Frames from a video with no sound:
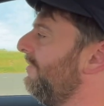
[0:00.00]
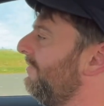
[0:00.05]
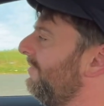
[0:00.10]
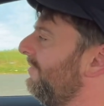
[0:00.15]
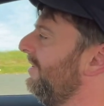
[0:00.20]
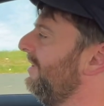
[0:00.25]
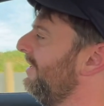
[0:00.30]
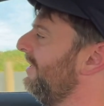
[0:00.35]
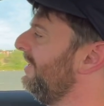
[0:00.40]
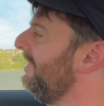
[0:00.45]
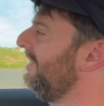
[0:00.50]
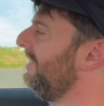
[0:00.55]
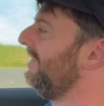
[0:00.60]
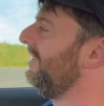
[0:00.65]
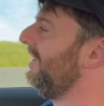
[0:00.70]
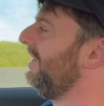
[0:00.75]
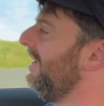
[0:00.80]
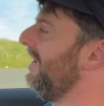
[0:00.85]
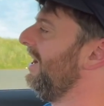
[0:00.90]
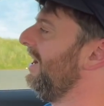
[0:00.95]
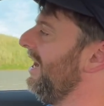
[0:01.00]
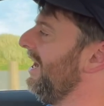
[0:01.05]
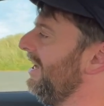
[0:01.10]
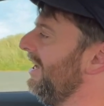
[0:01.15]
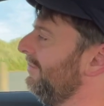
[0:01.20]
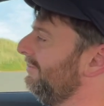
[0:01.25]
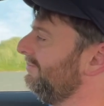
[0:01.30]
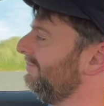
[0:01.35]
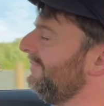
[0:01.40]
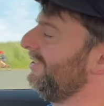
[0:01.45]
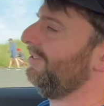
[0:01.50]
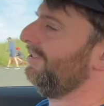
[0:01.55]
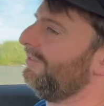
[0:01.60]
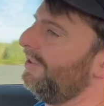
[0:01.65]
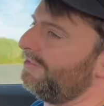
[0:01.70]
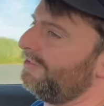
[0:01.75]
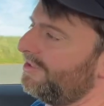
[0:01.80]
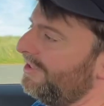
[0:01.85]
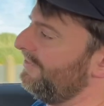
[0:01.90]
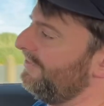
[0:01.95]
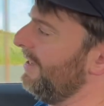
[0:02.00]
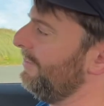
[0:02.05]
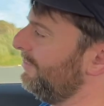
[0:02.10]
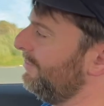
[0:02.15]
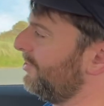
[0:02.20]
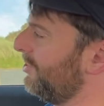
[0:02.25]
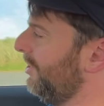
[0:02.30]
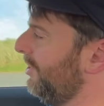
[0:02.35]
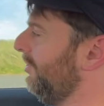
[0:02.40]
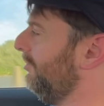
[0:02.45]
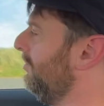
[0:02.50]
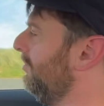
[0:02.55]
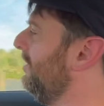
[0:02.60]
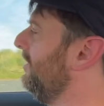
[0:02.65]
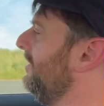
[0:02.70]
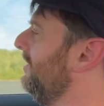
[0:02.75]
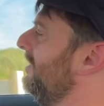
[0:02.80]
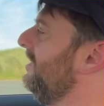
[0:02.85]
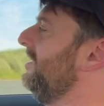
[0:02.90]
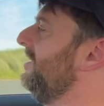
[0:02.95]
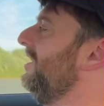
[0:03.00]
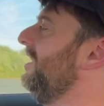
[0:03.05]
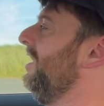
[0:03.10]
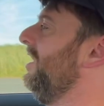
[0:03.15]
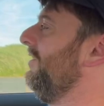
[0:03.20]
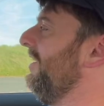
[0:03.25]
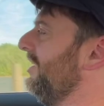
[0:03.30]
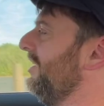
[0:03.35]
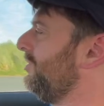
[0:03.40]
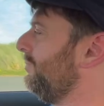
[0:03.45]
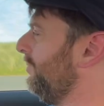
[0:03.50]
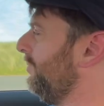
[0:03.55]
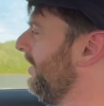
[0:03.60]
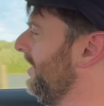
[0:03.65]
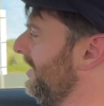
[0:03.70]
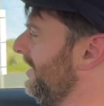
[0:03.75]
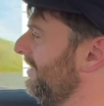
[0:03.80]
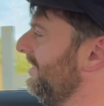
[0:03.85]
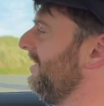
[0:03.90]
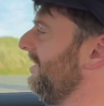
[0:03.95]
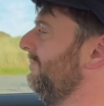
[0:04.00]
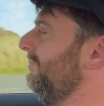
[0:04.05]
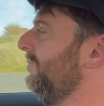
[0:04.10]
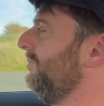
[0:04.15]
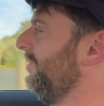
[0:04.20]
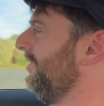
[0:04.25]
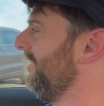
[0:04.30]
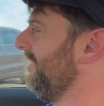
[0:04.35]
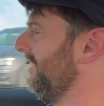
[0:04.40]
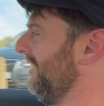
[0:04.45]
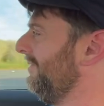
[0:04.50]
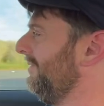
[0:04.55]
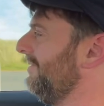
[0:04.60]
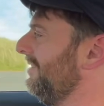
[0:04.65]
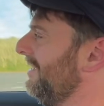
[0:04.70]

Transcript: You know, obviously them two are explaining bloody